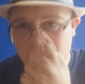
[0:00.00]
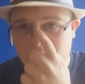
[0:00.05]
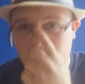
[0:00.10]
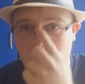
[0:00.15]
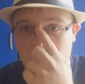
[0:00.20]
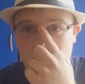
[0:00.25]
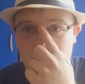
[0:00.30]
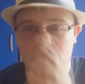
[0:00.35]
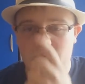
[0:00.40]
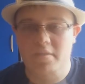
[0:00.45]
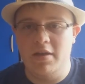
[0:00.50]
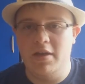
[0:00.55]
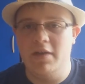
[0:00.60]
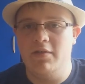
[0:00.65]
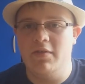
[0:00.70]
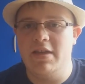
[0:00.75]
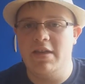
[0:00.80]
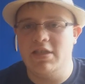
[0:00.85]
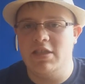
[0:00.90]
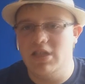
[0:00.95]
Sorry for being
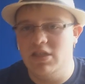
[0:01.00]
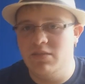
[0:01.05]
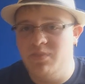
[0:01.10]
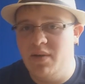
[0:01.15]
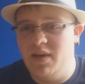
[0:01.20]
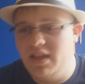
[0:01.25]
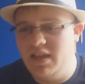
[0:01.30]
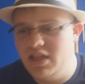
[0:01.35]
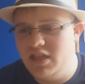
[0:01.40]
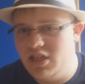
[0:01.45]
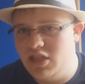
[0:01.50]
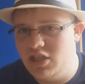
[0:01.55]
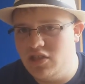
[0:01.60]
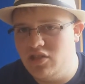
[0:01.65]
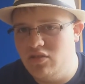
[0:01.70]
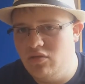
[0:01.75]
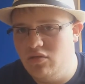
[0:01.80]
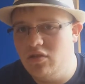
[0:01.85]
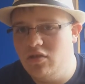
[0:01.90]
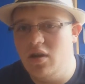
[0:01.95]
racist, but it's
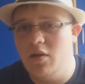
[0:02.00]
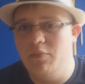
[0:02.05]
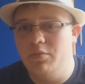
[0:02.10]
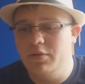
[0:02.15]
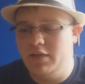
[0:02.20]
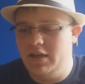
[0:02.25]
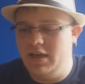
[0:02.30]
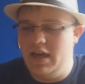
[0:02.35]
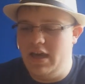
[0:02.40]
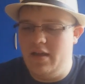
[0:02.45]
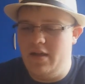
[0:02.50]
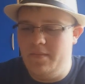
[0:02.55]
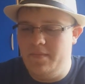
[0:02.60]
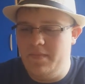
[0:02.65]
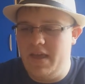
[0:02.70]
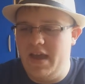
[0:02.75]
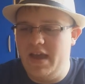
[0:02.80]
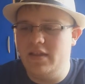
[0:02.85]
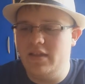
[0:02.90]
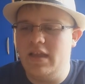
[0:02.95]
just too complicating.
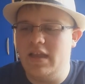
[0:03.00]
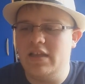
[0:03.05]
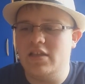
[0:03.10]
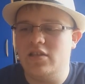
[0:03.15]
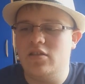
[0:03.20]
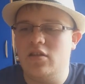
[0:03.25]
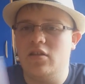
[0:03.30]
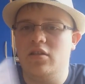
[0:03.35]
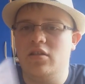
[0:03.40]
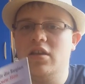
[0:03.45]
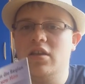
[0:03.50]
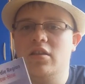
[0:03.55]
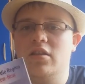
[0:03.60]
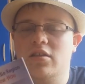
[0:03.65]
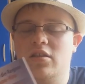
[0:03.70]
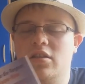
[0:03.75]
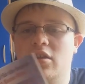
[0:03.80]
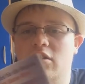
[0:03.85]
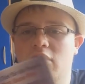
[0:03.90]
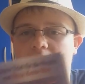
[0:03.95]
And that's not
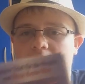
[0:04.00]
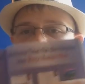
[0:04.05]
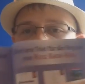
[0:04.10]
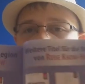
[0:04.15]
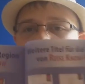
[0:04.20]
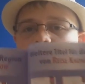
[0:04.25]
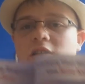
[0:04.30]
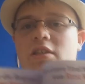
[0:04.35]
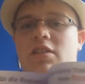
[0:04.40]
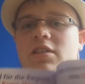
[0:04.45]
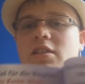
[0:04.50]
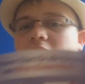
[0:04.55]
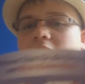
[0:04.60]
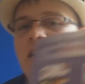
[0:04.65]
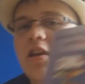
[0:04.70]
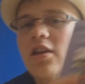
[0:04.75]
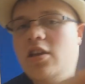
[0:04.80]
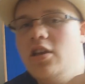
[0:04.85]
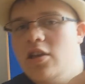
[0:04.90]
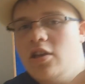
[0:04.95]
it, of course.
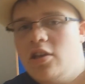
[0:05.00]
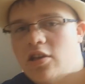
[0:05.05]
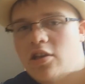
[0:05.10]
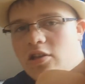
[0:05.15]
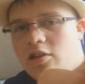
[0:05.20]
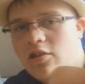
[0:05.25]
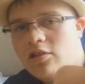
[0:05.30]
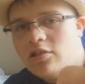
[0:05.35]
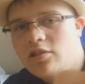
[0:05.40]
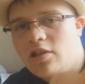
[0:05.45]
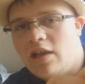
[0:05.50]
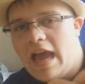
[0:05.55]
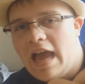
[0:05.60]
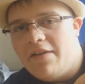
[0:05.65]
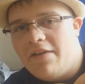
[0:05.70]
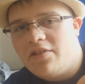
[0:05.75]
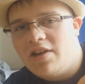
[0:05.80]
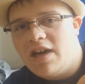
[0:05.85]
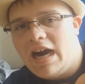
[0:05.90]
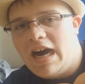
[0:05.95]
You also
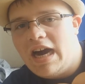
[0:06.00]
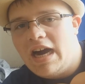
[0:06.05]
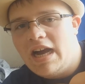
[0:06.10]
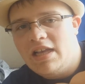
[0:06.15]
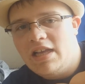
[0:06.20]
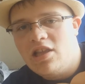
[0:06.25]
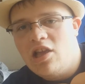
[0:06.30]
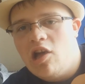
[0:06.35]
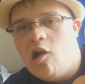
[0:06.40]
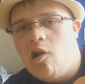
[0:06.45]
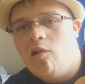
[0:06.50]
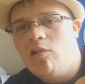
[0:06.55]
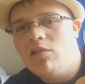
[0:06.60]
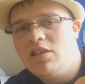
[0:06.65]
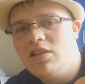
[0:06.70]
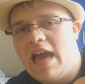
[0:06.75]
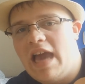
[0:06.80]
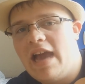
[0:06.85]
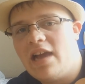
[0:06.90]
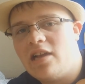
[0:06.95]
have guide on
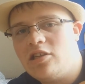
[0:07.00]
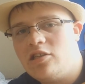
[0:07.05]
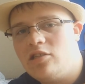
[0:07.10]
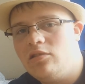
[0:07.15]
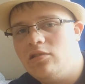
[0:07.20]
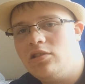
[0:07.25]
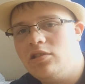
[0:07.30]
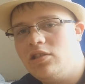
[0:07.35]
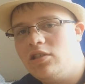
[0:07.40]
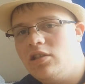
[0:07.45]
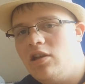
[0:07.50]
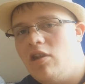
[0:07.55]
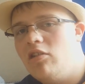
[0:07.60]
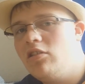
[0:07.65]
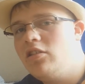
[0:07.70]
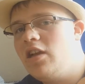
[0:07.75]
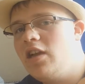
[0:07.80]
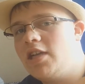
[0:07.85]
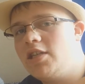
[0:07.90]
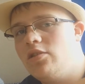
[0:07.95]
the actual
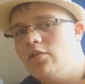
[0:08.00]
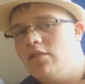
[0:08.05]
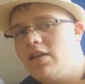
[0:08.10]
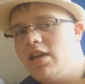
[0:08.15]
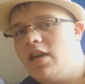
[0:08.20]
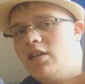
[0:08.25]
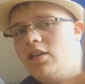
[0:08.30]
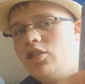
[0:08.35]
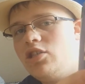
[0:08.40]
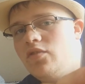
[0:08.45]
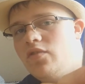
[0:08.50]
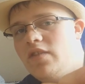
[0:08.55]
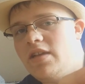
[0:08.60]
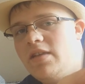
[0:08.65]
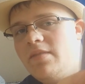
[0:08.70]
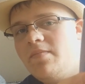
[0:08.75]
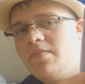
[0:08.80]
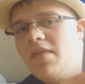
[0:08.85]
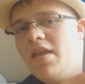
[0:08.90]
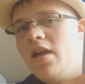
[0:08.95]

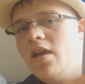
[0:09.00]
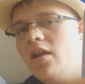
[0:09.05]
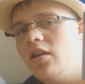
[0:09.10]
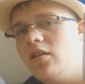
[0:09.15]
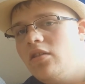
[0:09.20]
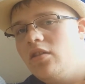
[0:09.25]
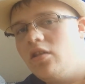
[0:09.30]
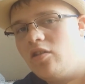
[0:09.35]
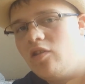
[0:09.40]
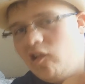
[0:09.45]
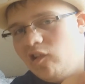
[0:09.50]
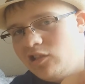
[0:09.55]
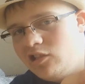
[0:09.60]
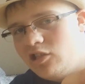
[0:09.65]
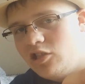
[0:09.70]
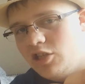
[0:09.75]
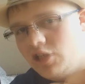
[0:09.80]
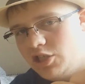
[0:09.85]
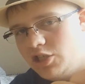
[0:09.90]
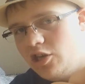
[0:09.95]
country, the
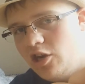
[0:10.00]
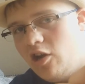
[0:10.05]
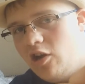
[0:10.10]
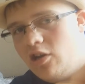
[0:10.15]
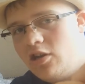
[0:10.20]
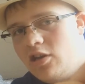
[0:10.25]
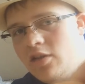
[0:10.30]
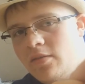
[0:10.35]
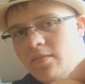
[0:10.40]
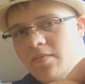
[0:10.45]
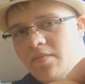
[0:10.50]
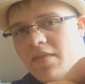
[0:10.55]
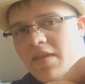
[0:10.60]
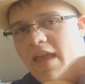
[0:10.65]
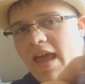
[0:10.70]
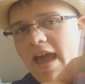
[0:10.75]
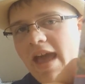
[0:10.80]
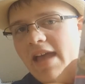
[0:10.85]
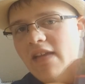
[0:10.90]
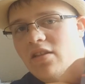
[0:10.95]
culture shock,
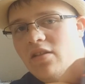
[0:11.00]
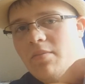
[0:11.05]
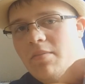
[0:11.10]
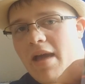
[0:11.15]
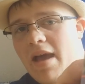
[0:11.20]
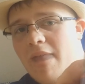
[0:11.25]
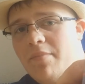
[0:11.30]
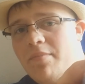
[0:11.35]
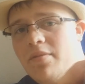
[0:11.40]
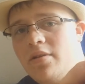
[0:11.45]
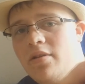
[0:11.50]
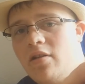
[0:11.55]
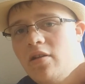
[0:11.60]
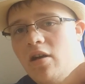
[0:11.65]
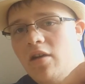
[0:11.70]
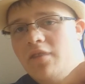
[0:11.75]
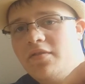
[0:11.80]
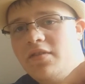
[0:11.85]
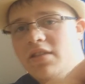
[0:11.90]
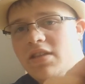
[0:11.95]
and a map
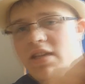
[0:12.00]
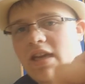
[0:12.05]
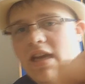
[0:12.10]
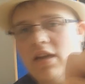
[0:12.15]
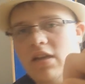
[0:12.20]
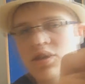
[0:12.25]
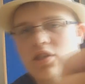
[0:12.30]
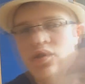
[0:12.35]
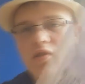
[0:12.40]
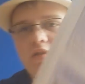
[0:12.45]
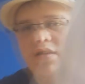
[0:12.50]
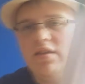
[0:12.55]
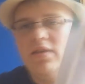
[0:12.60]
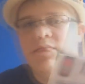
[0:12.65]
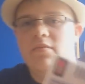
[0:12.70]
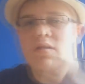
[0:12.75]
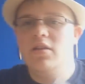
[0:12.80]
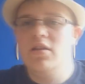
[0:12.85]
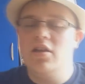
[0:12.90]
of the country.